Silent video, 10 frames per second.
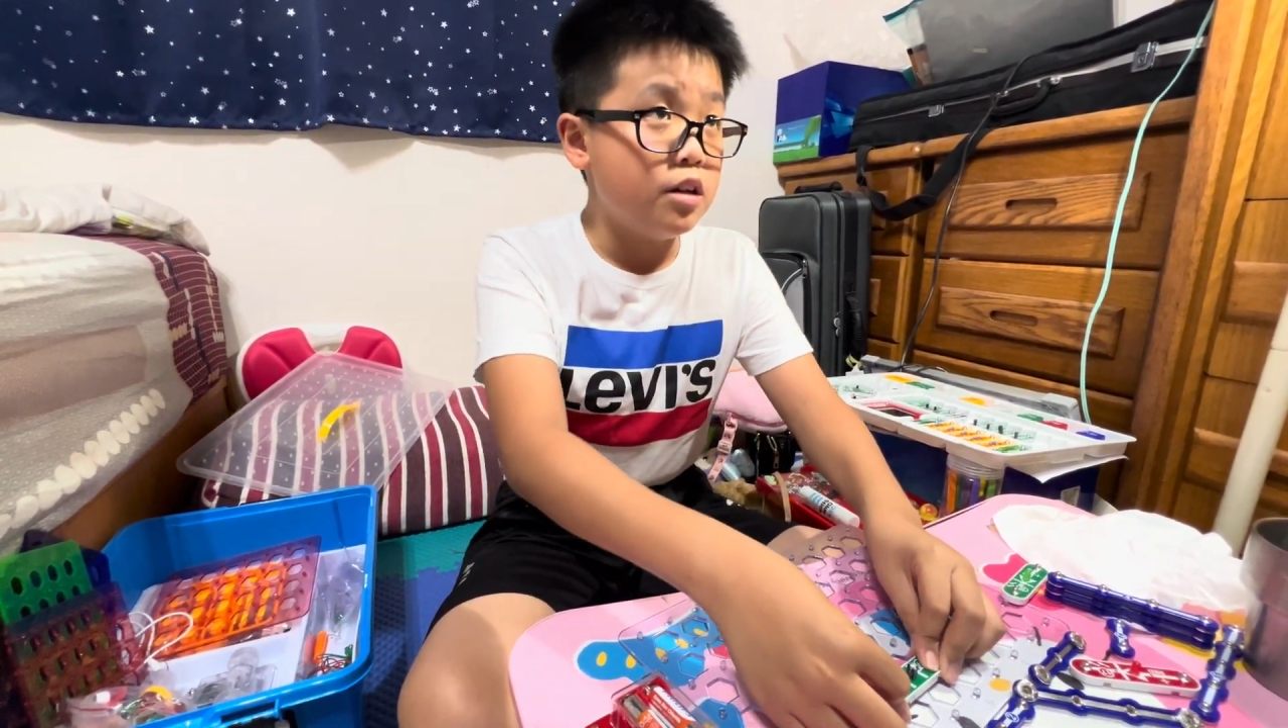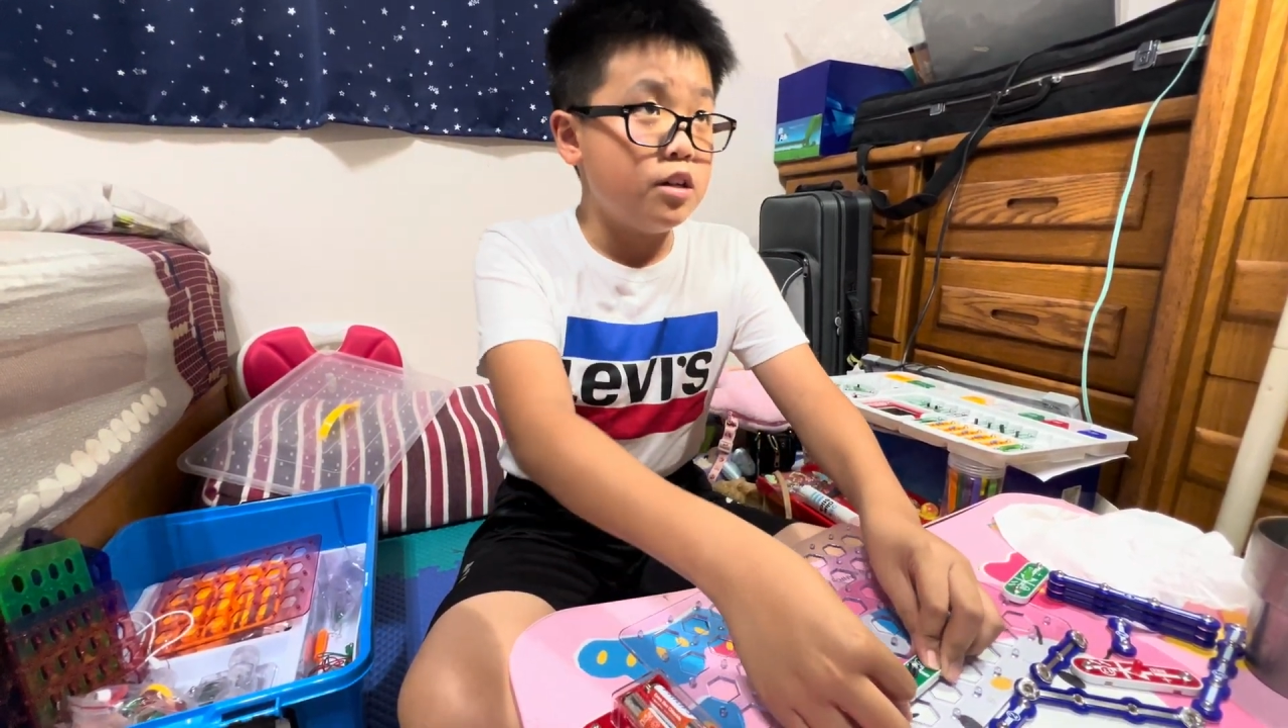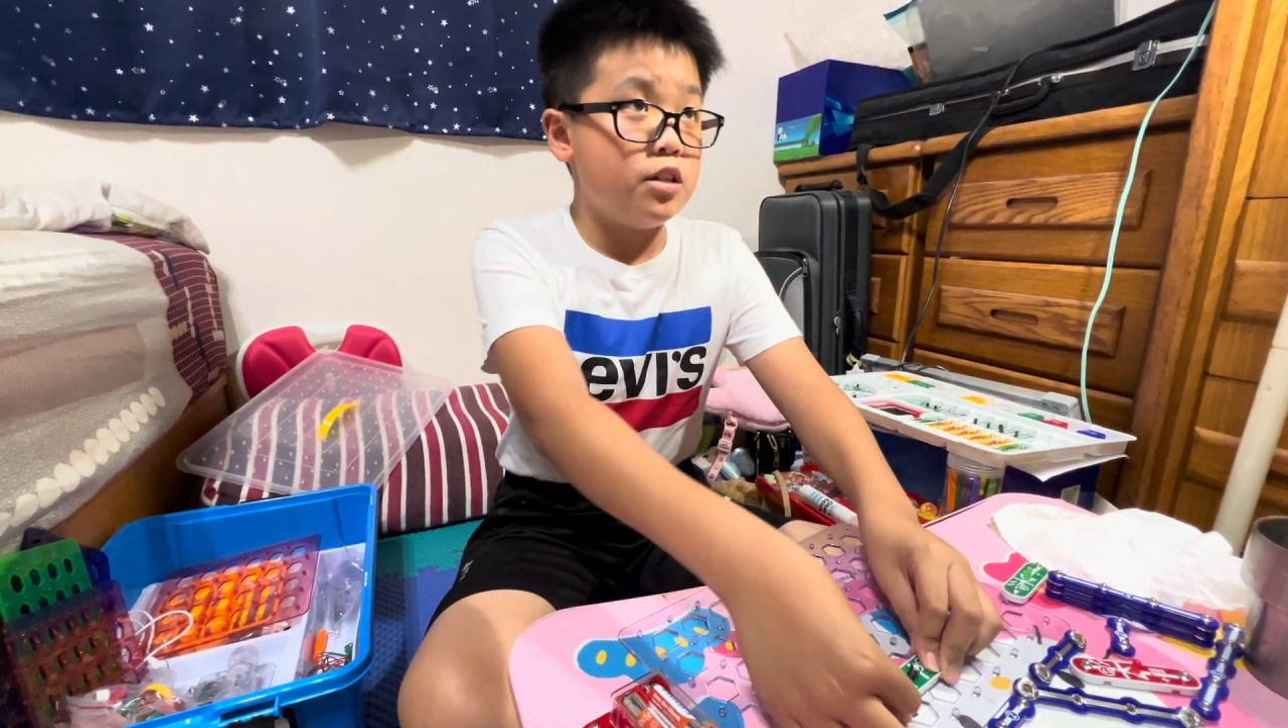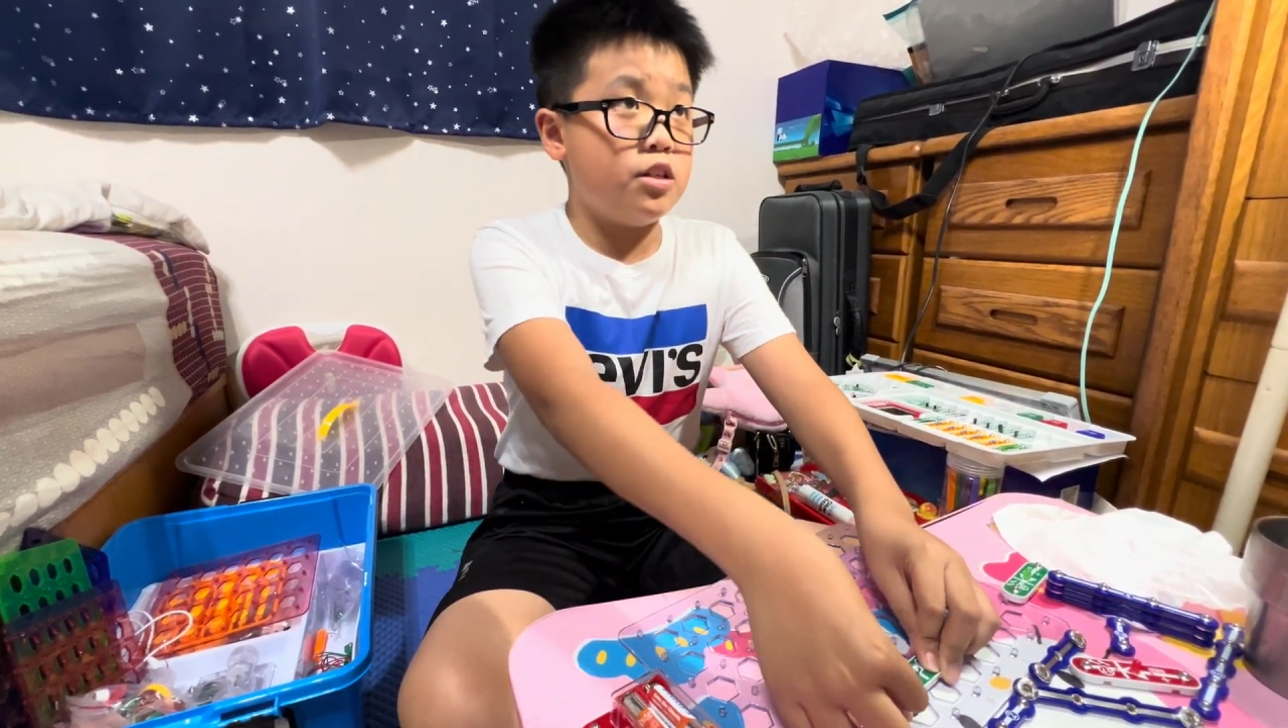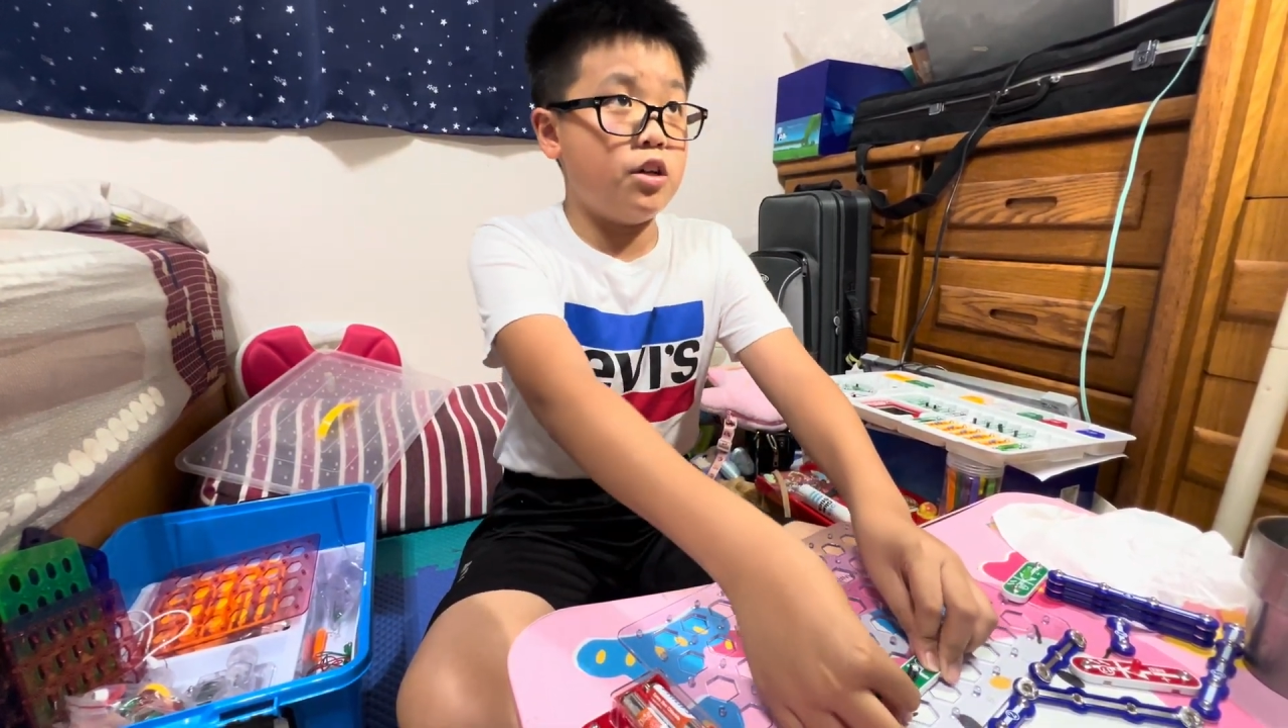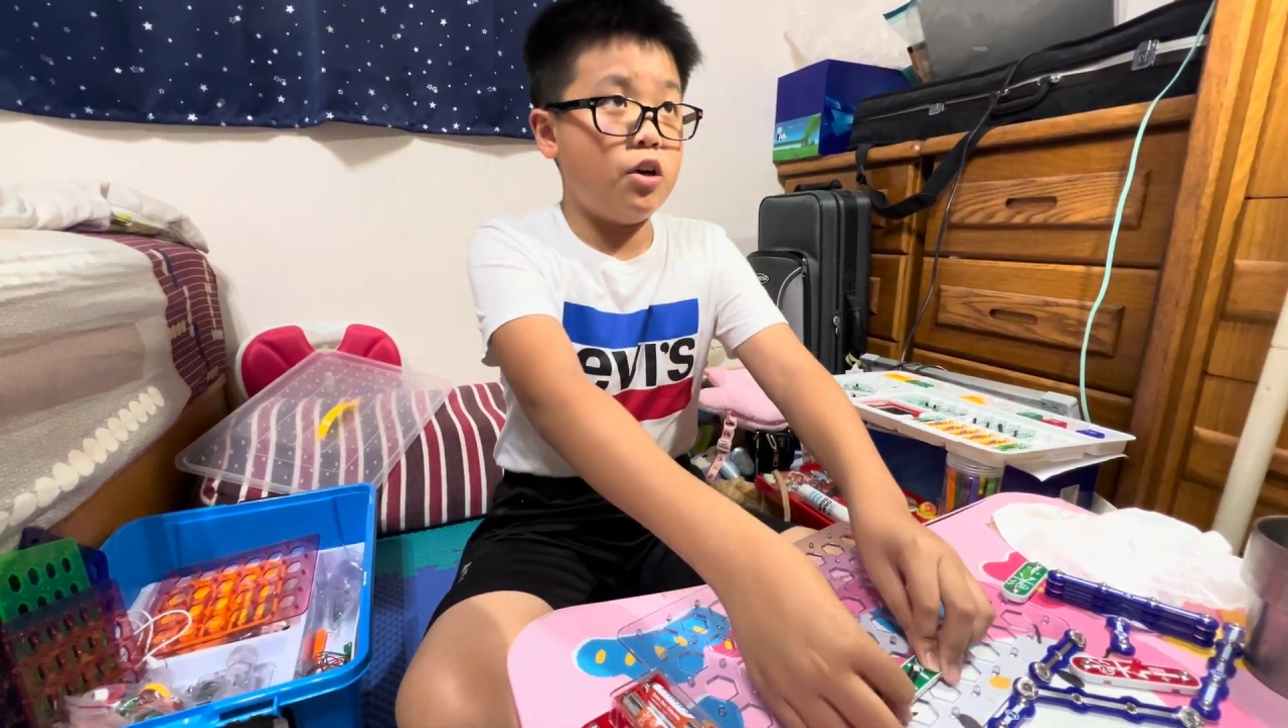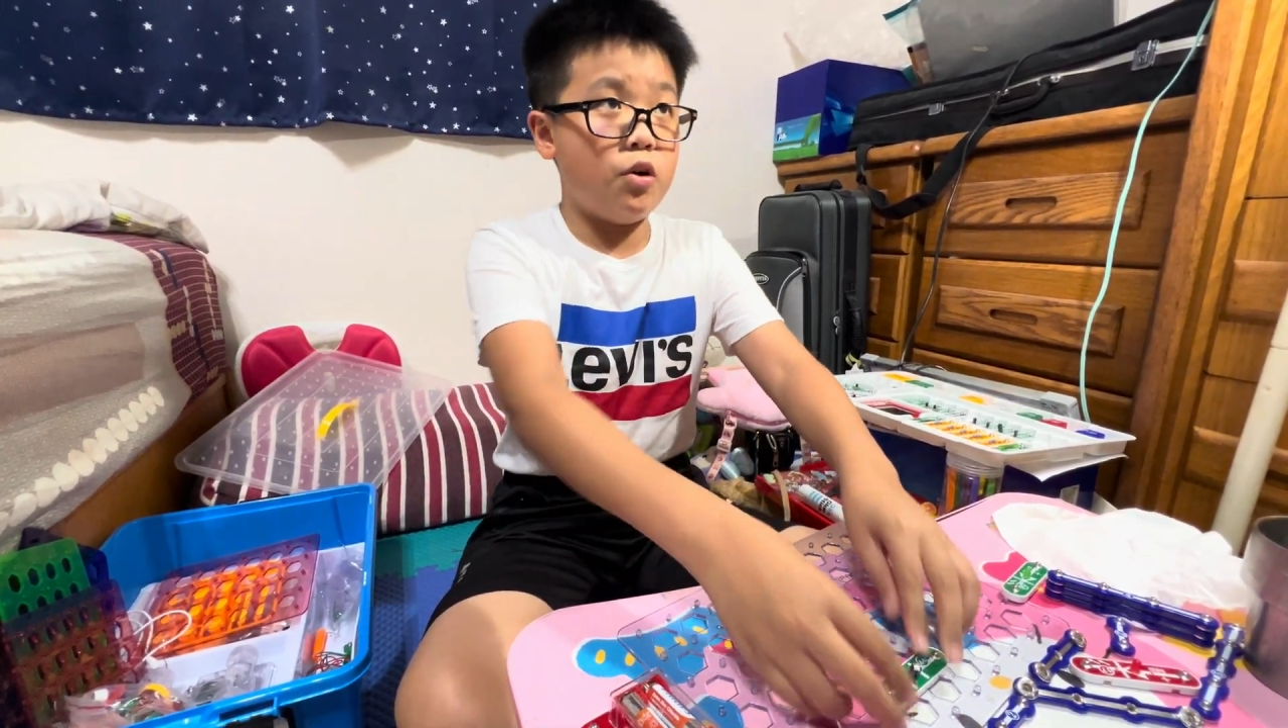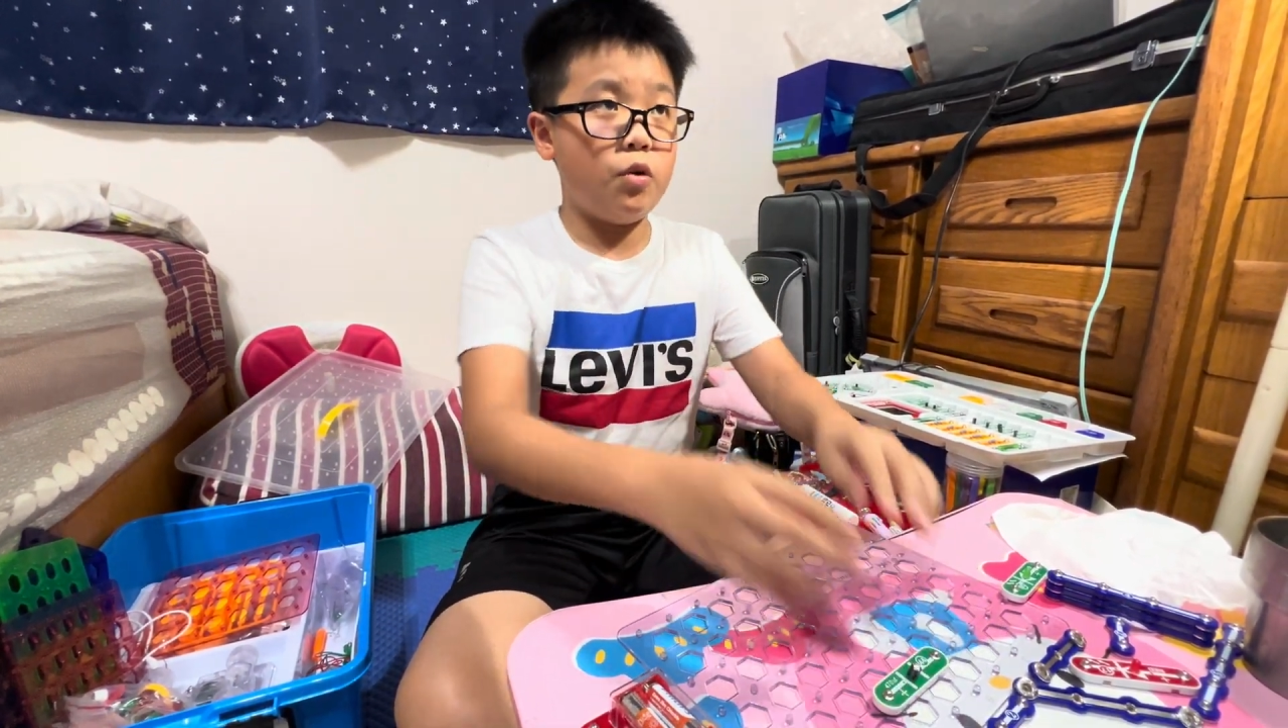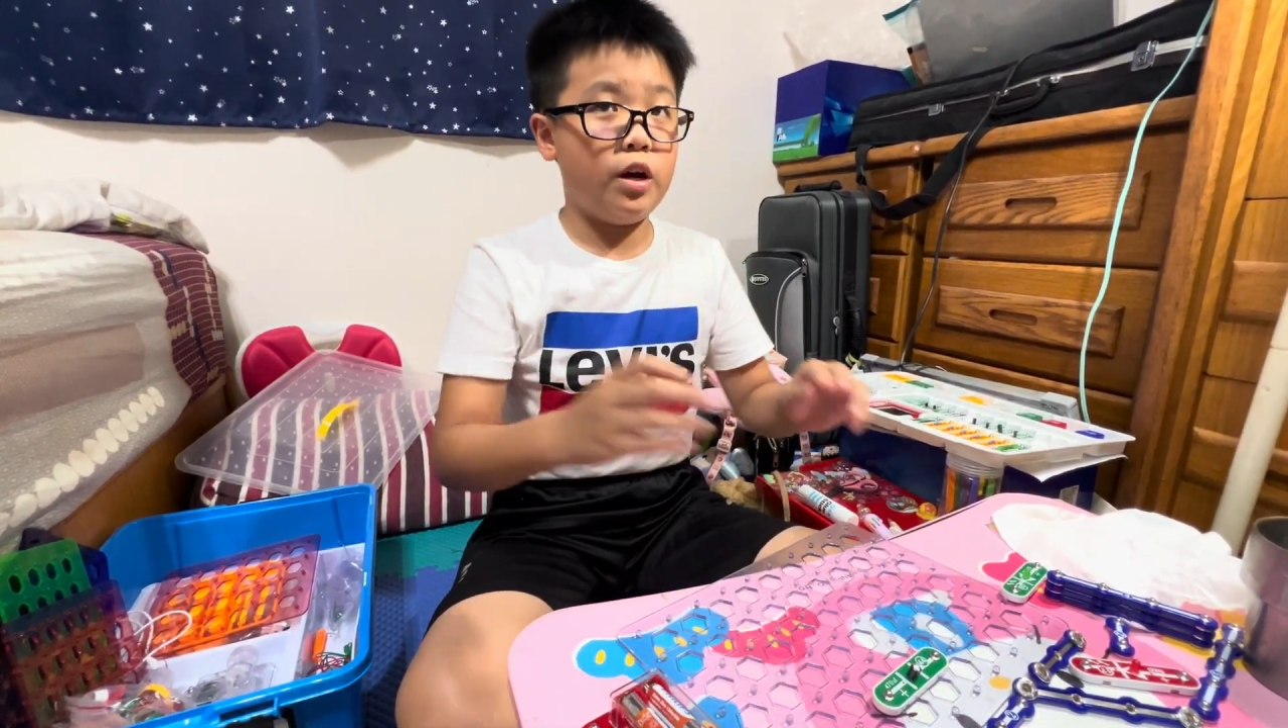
so